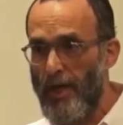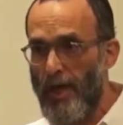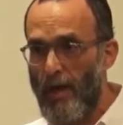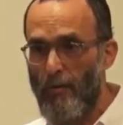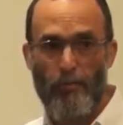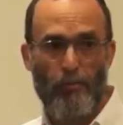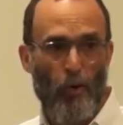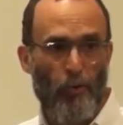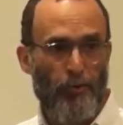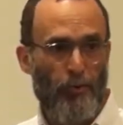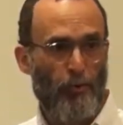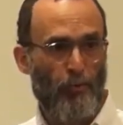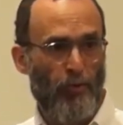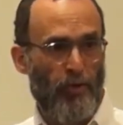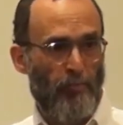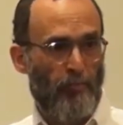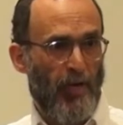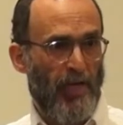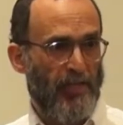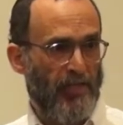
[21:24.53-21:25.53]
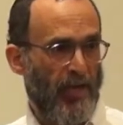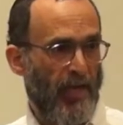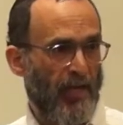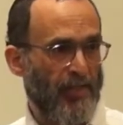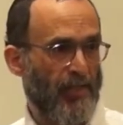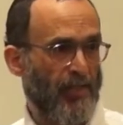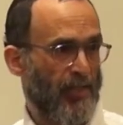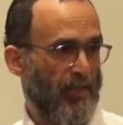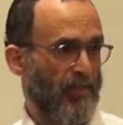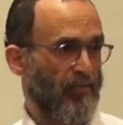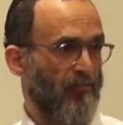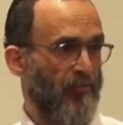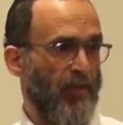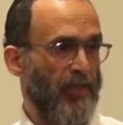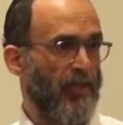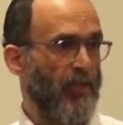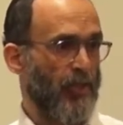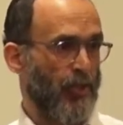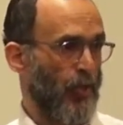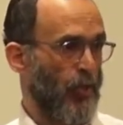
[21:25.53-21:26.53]
And we both agree to pay taxes and
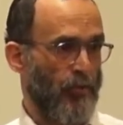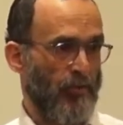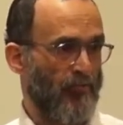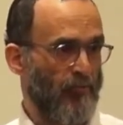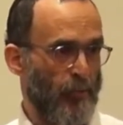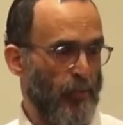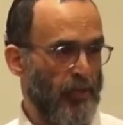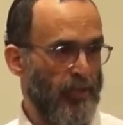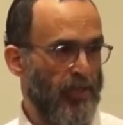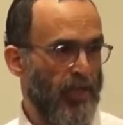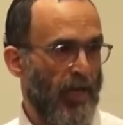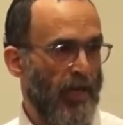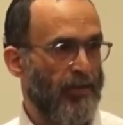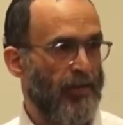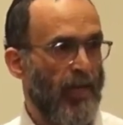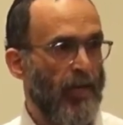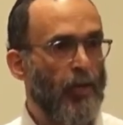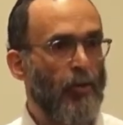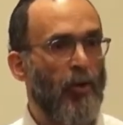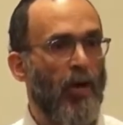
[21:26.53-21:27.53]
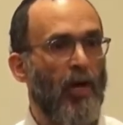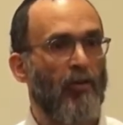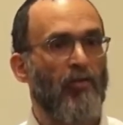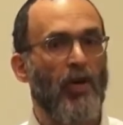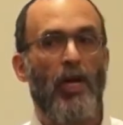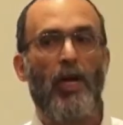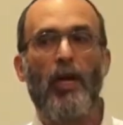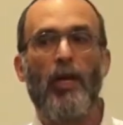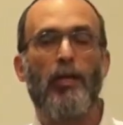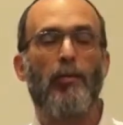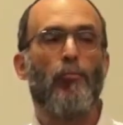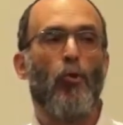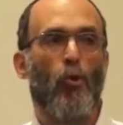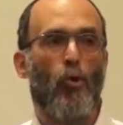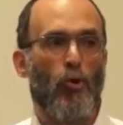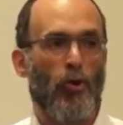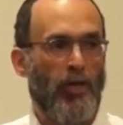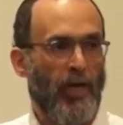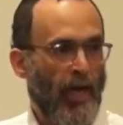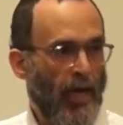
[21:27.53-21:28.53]
defend each other if we're attacked. Then you have the
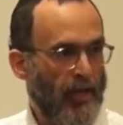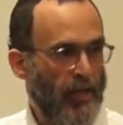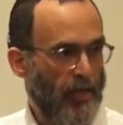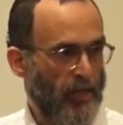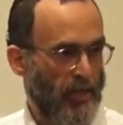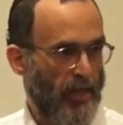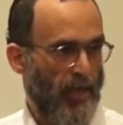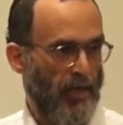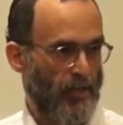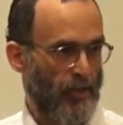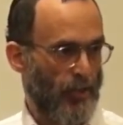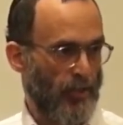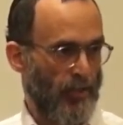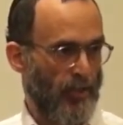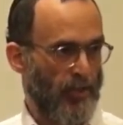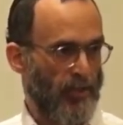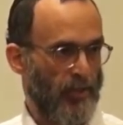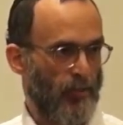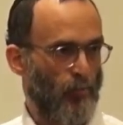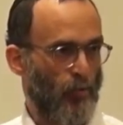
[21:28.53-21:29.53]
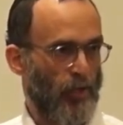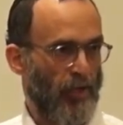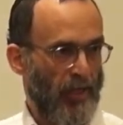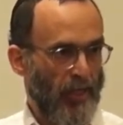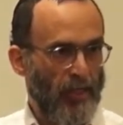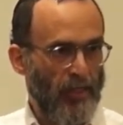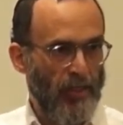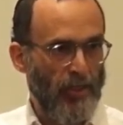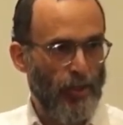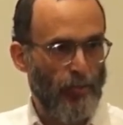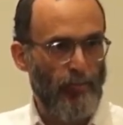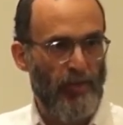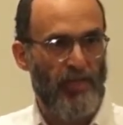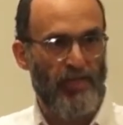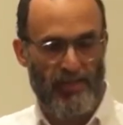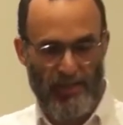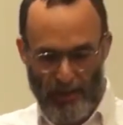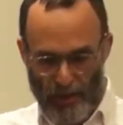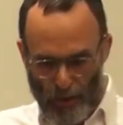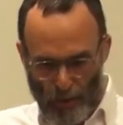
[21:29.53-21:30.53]
more organic nationalism, where an Englishman
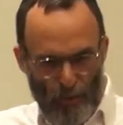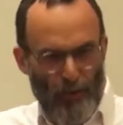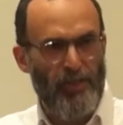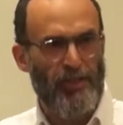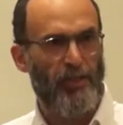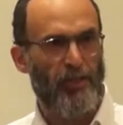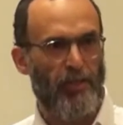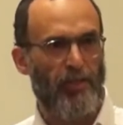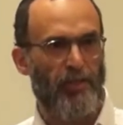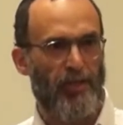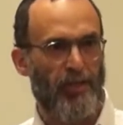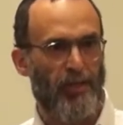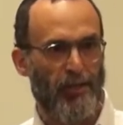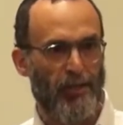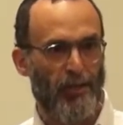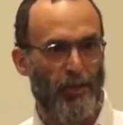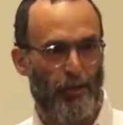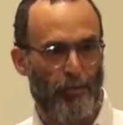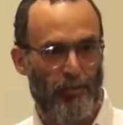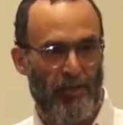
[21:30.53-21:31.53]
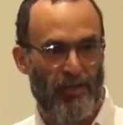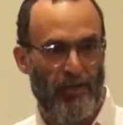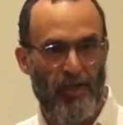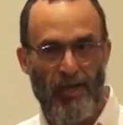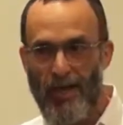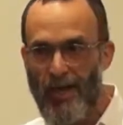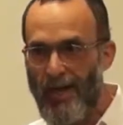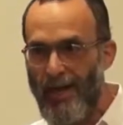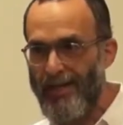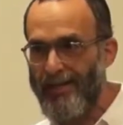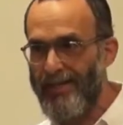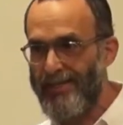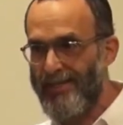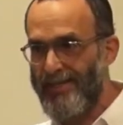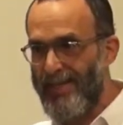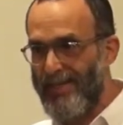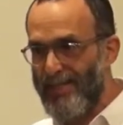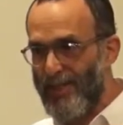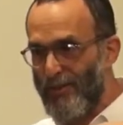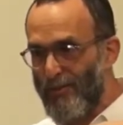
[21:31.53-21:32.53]
is intrinsically an Englishman, and there's
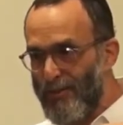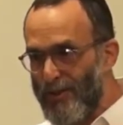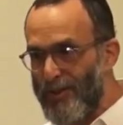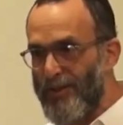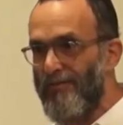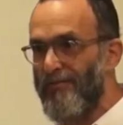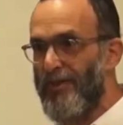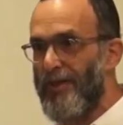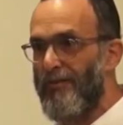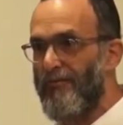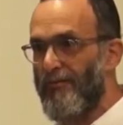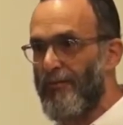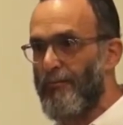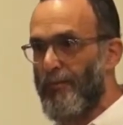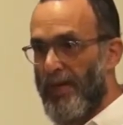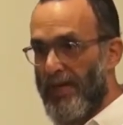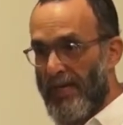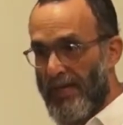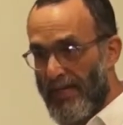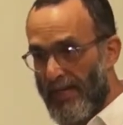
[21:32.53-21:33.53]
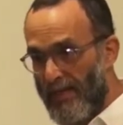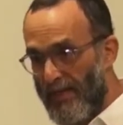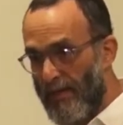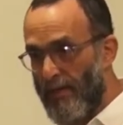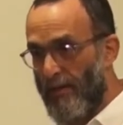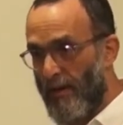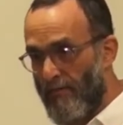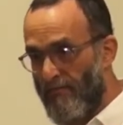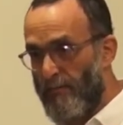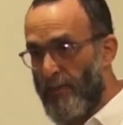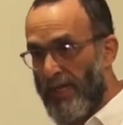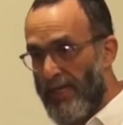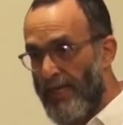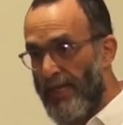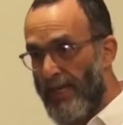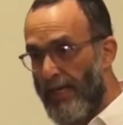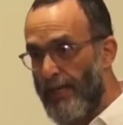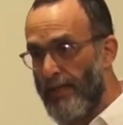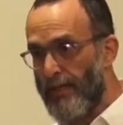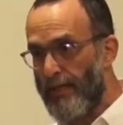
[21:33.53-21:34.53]
an exclusivity for being
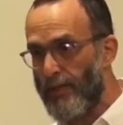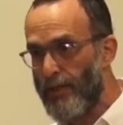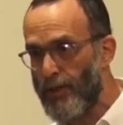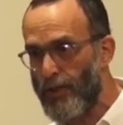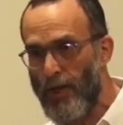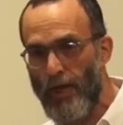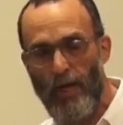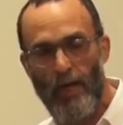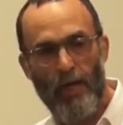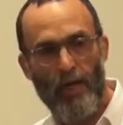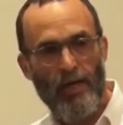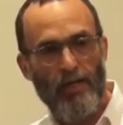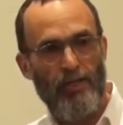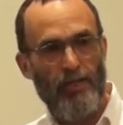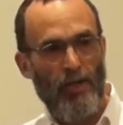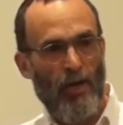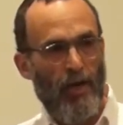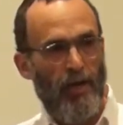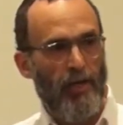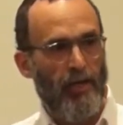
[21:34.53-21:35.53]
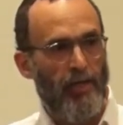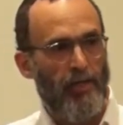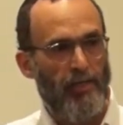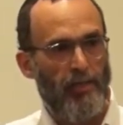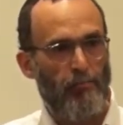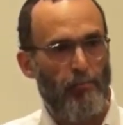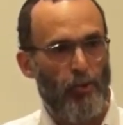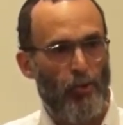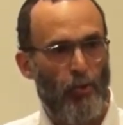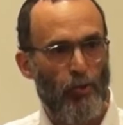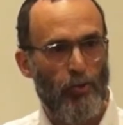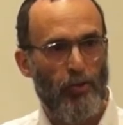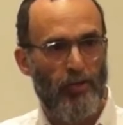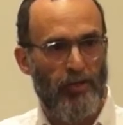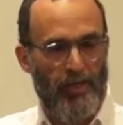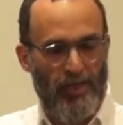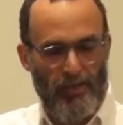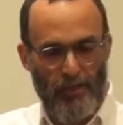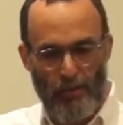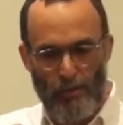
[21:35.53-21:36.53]
English. Zionism took
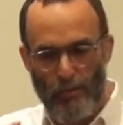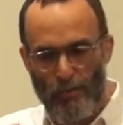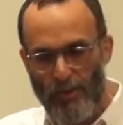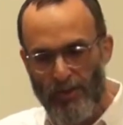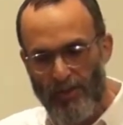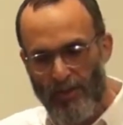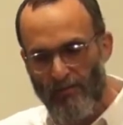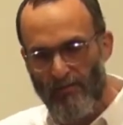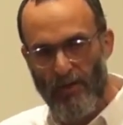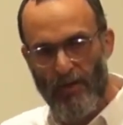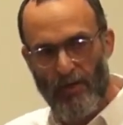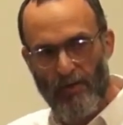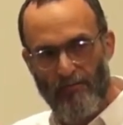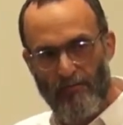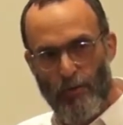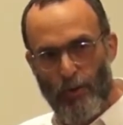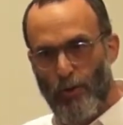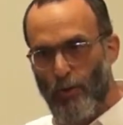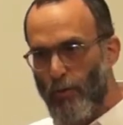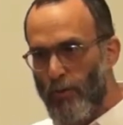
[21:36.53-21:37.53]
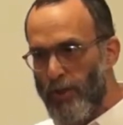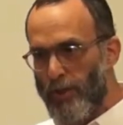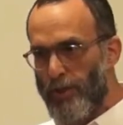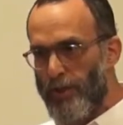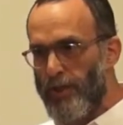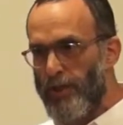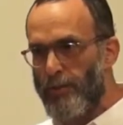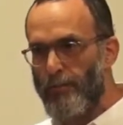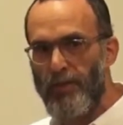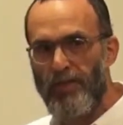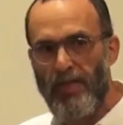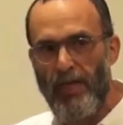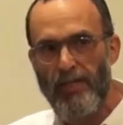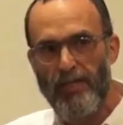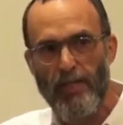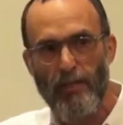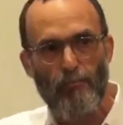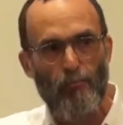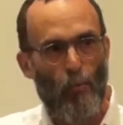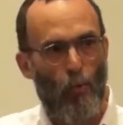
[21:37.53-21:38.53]
an exclusivity of Jewishness, but they
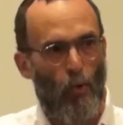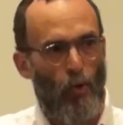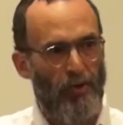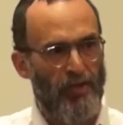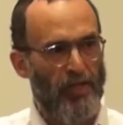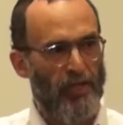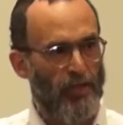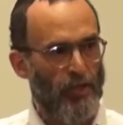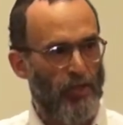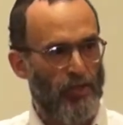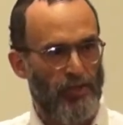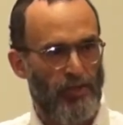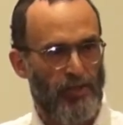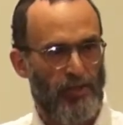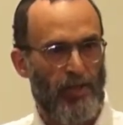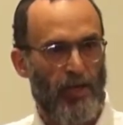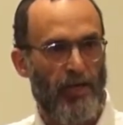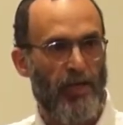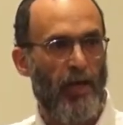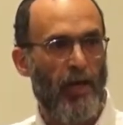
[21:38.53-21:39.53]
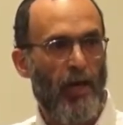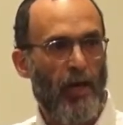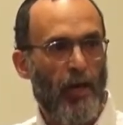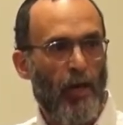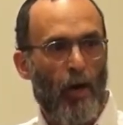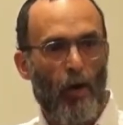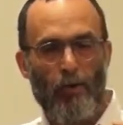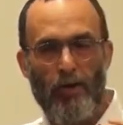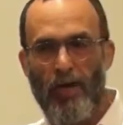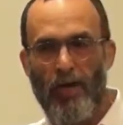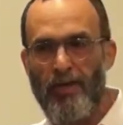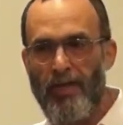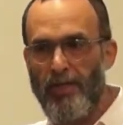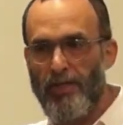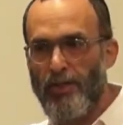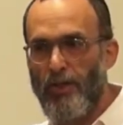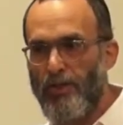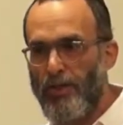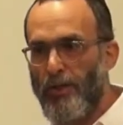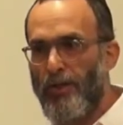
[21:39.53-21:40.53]
did more than just say, okay, there's
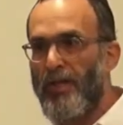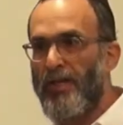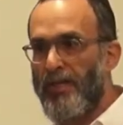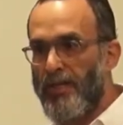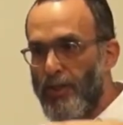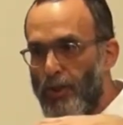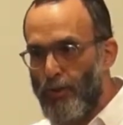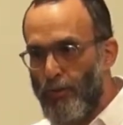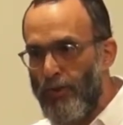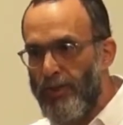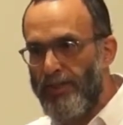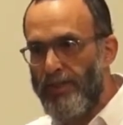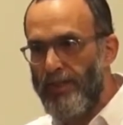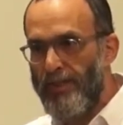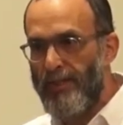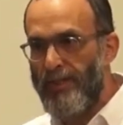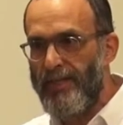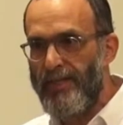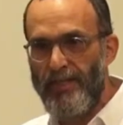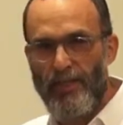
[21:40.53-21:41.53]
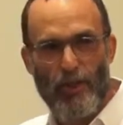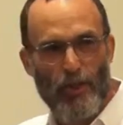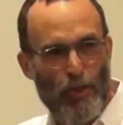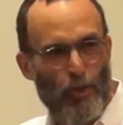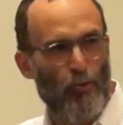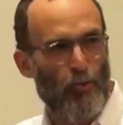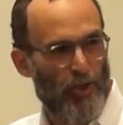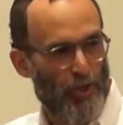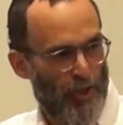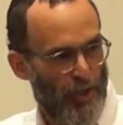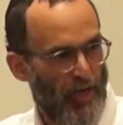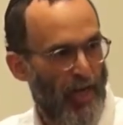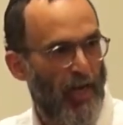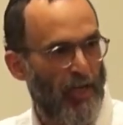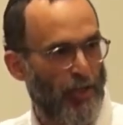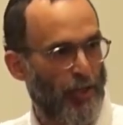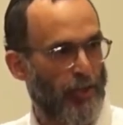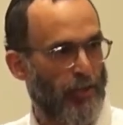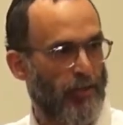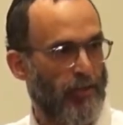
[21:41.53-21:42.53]
such a thing intrinsically as a Jewish
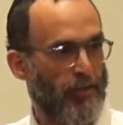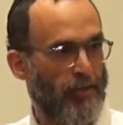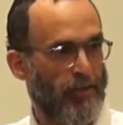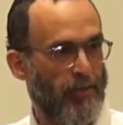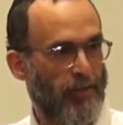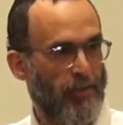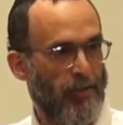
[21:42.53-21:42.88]
national.